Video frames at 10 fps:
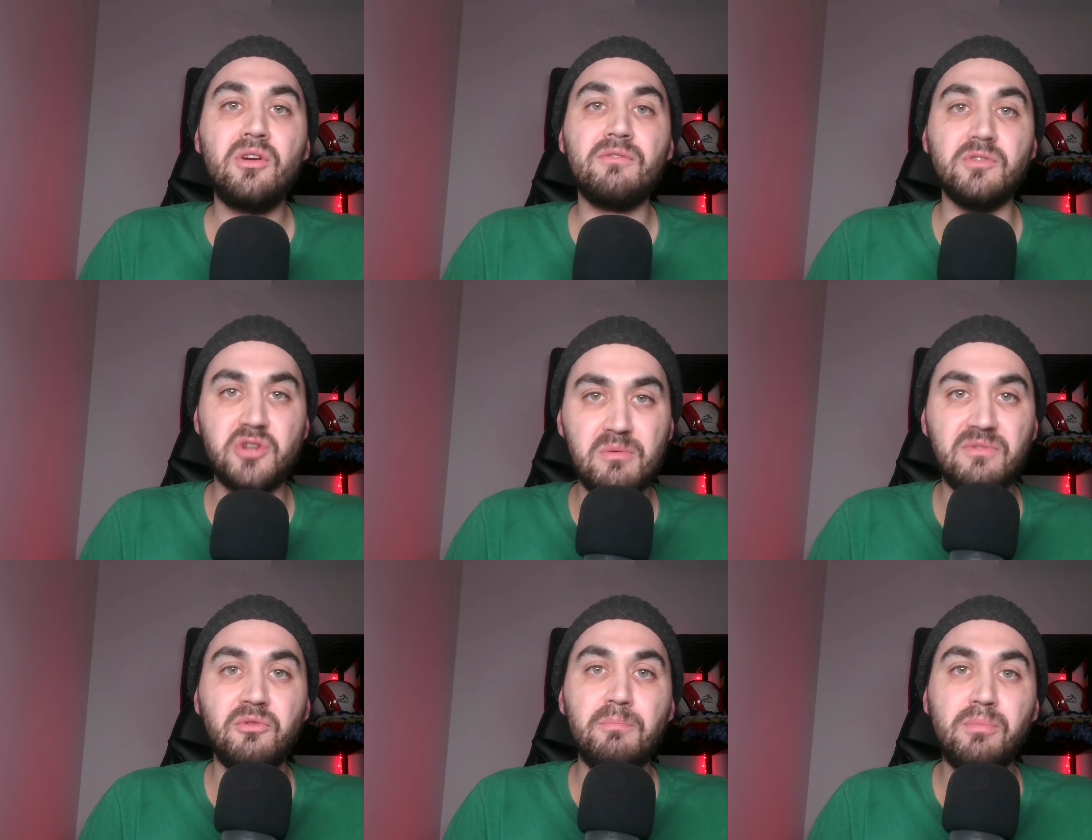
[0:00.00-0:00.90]
for German
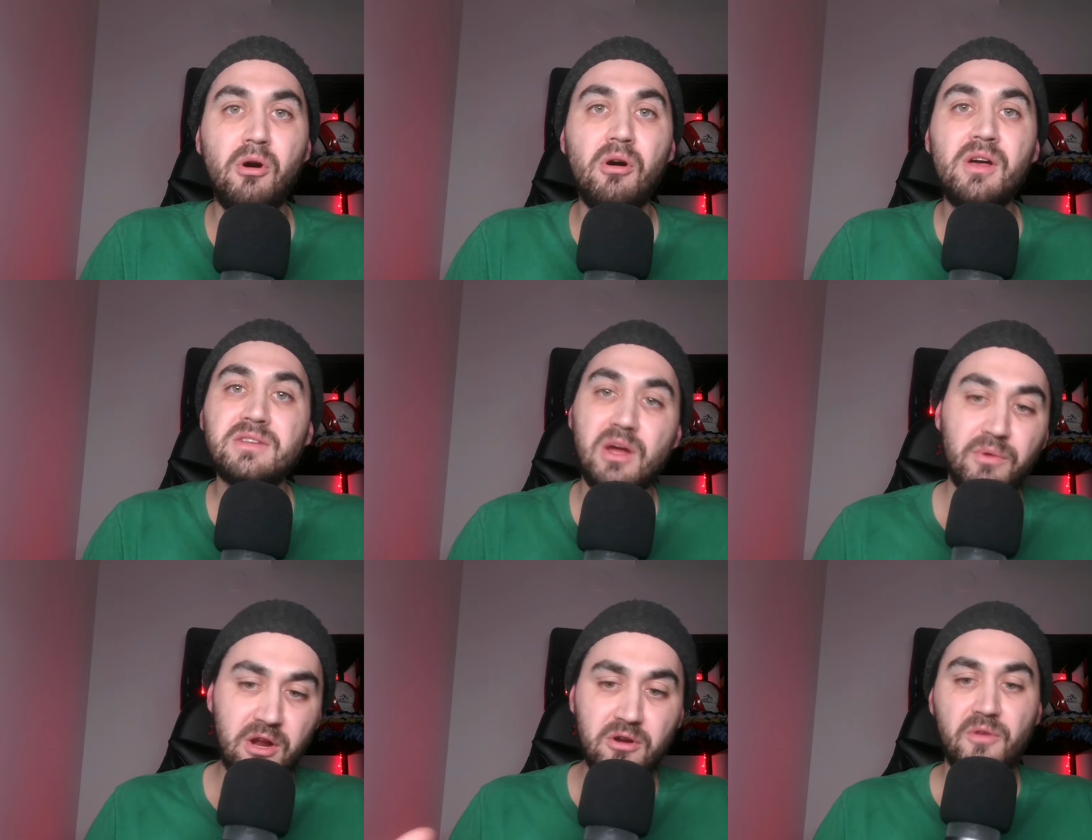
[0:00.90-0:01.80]
football. So I
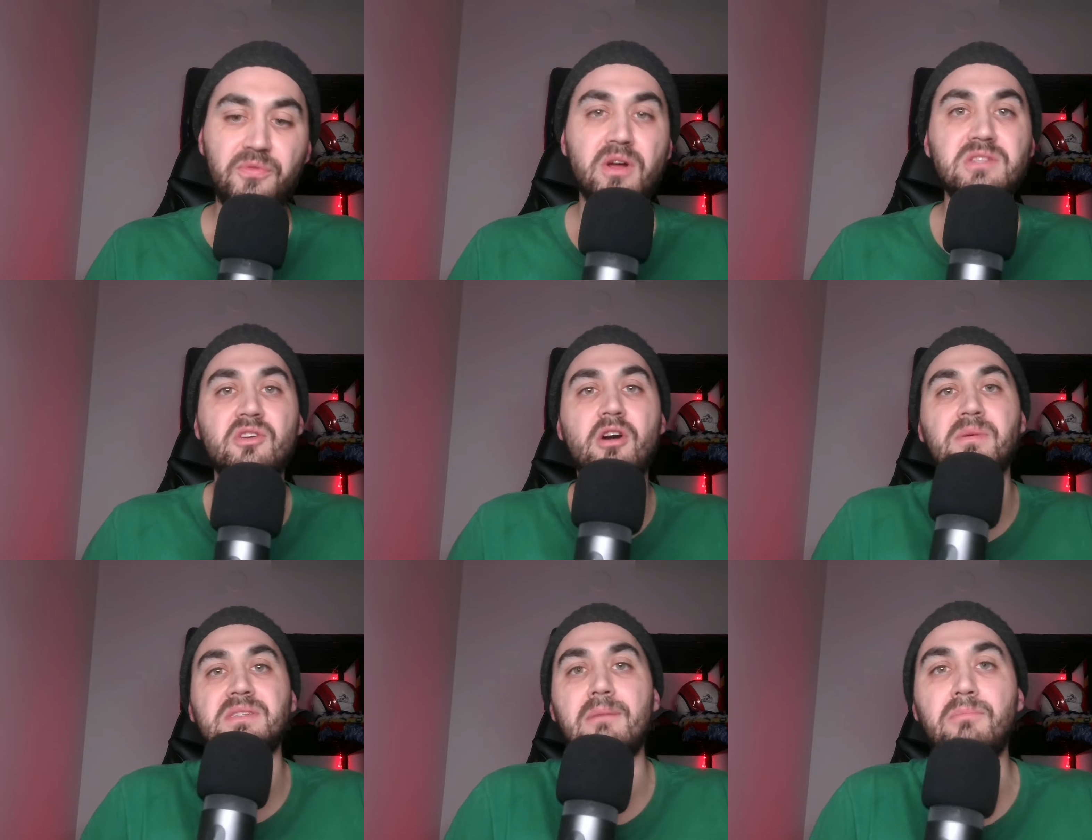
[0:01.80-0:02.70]
want to hear your thoughts in the
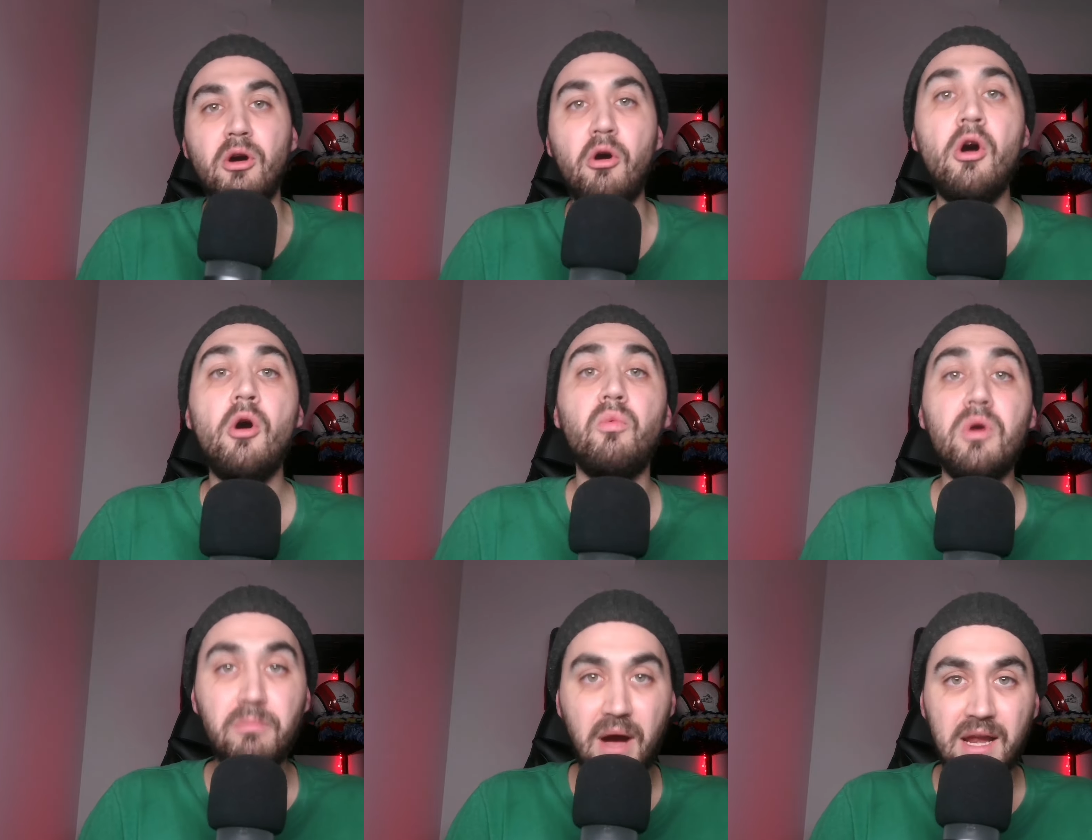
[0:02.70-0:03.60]
comments down below. Will
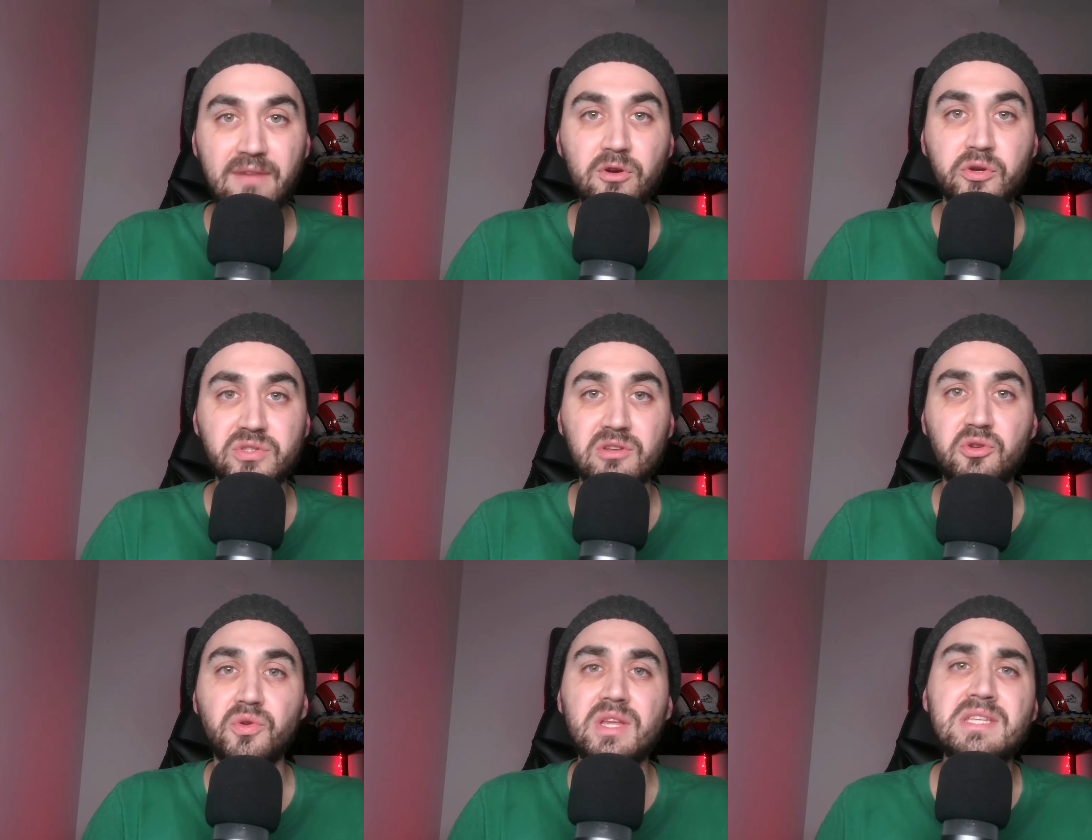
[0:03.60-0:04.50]
Bayer Leverkusen
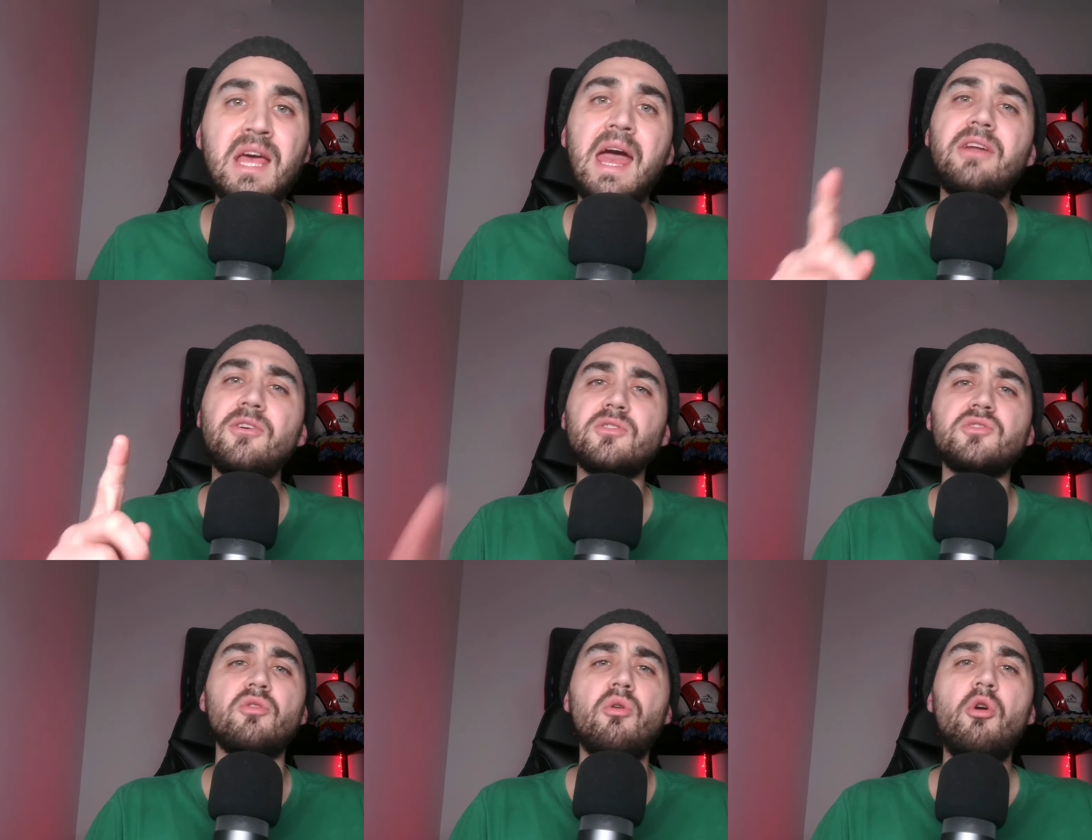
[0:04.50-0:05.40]
do this? And
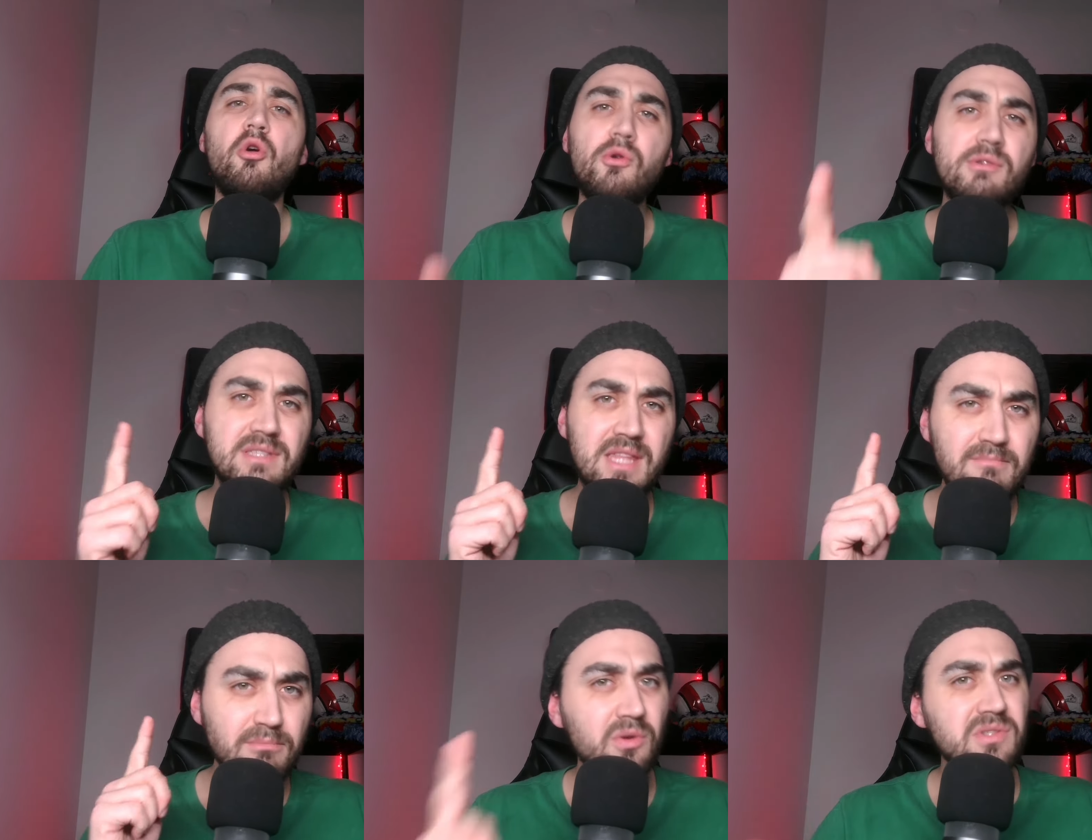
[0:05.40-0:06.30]
also, who is the
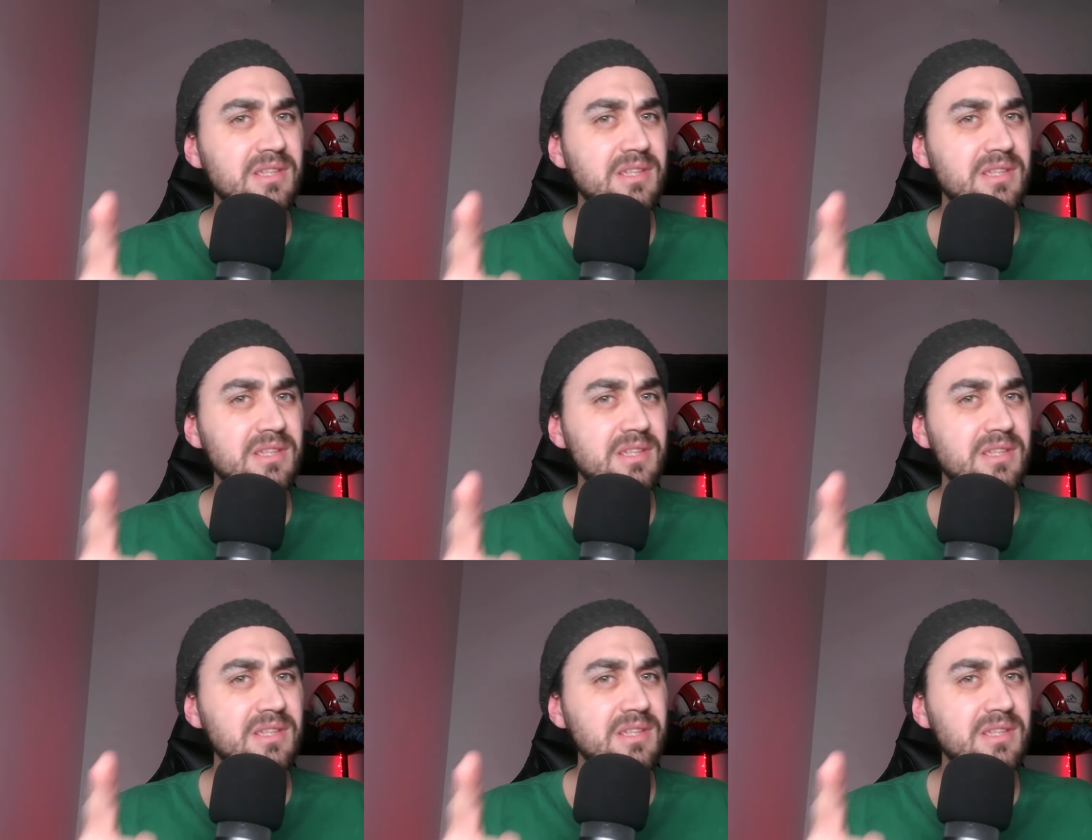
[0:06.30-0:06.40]
most